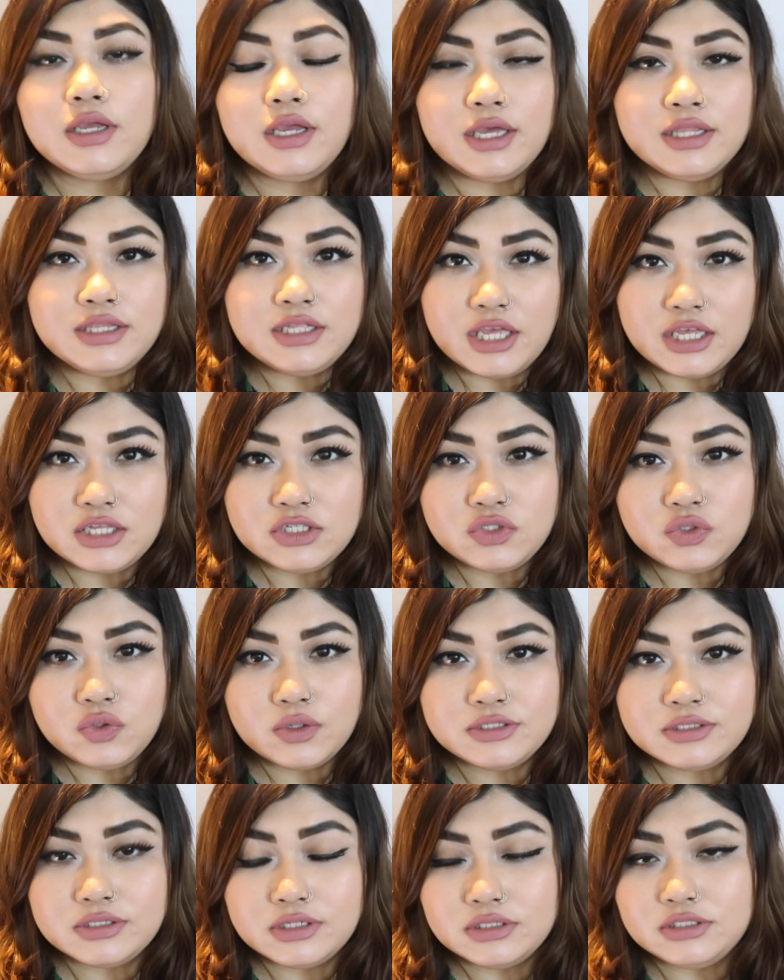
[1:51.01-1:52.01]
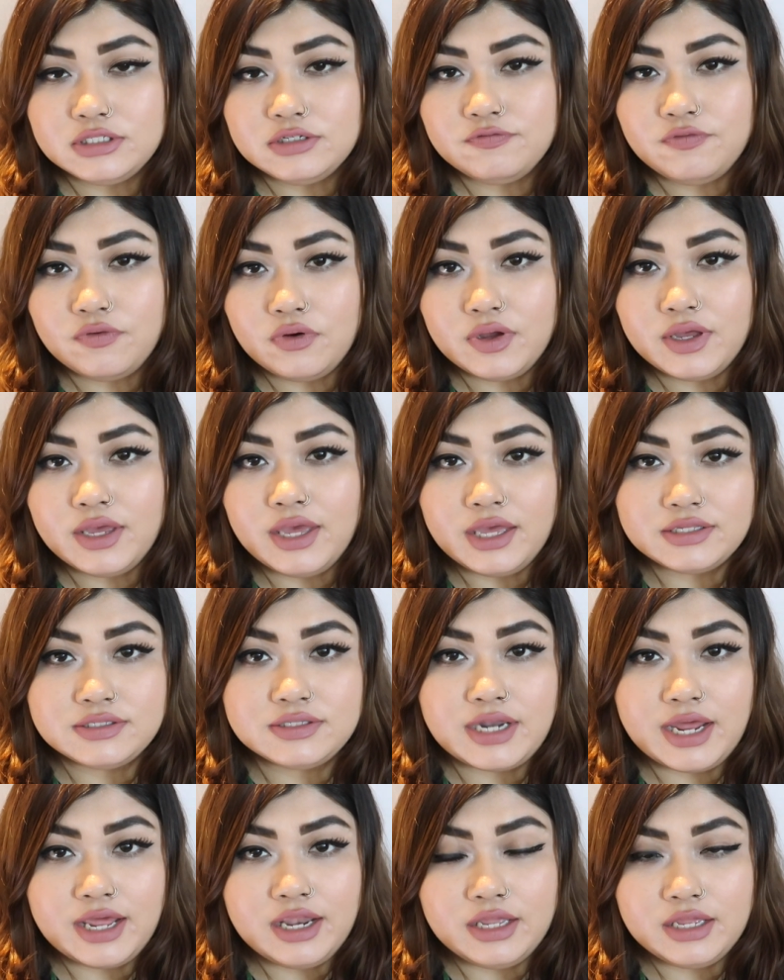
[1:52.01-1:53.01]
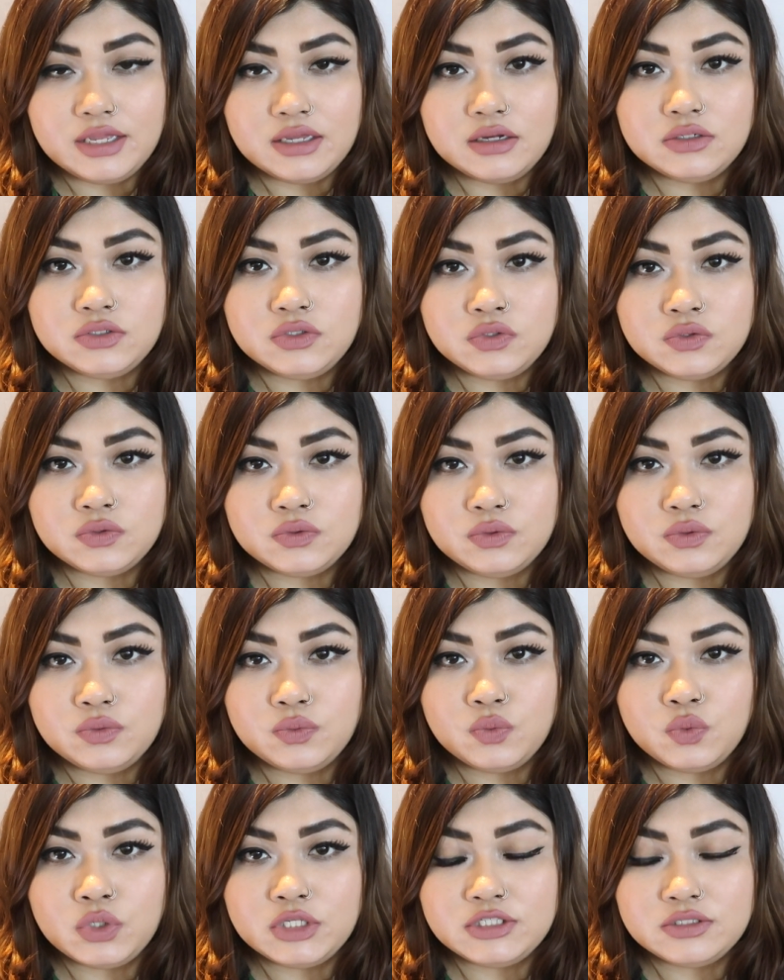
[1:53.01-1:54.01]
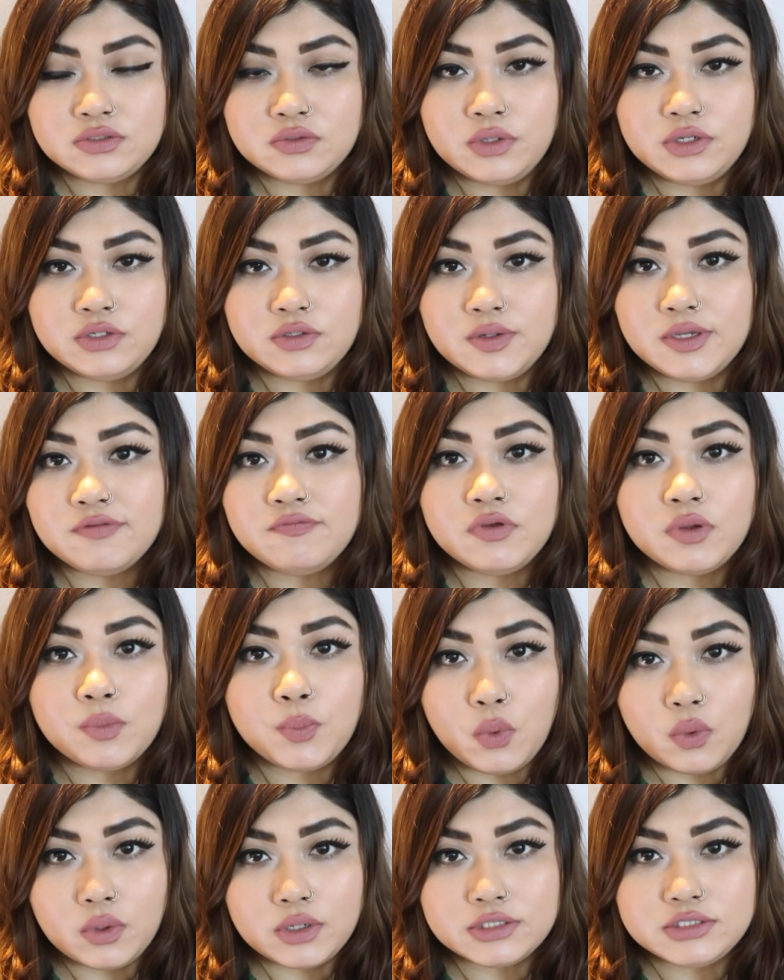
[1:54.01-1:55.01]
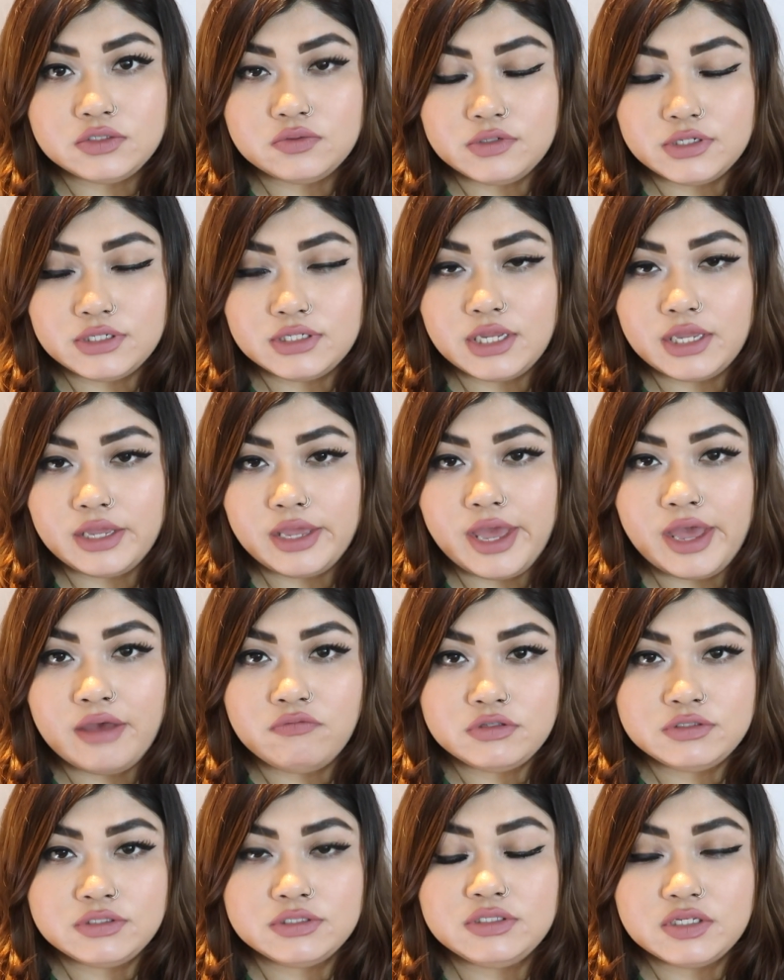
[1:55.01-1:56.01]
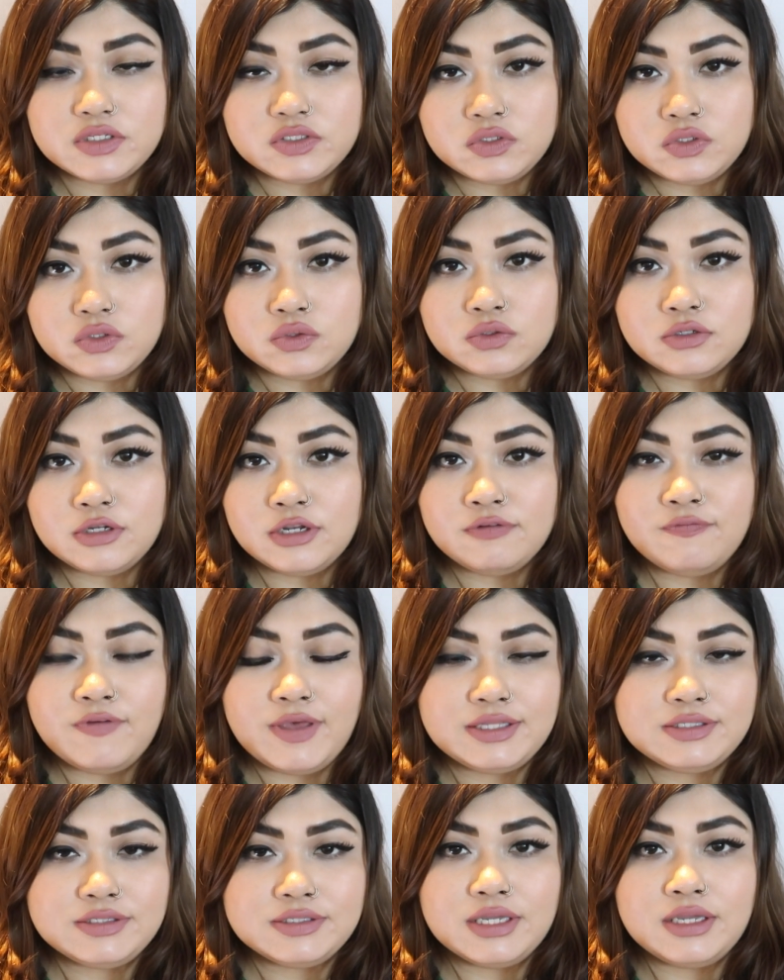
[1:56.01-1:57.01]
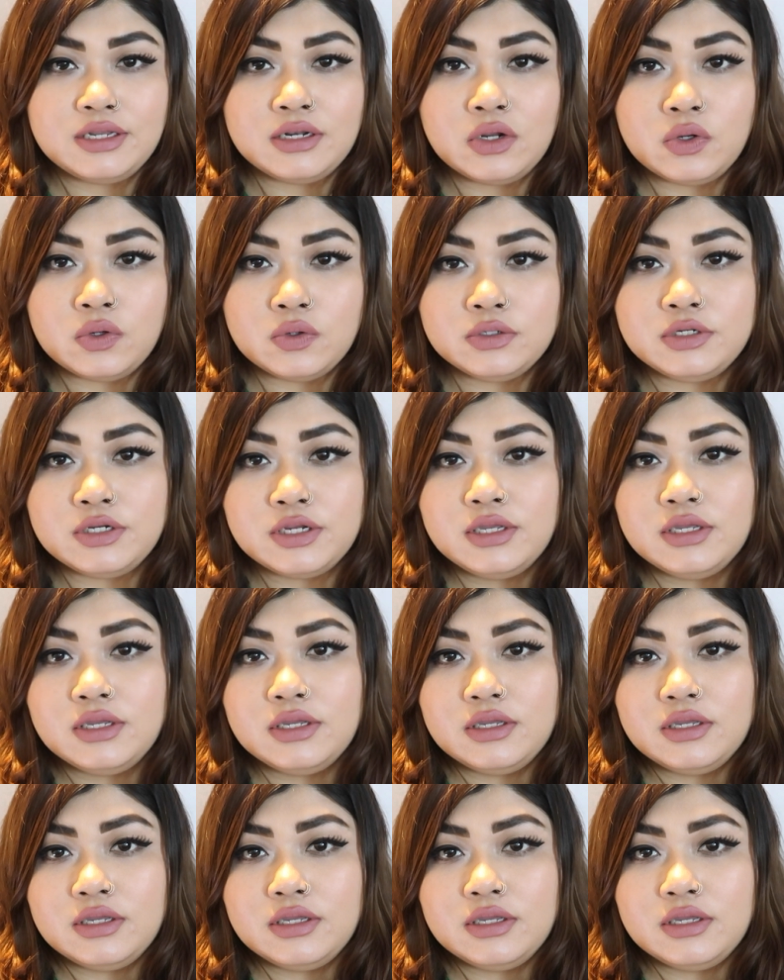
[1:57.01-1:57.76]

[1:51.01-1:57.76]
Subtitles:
In case you are searching for a hairstyling tool which is going to give you poker straight hair, I would suggest you to invest in a good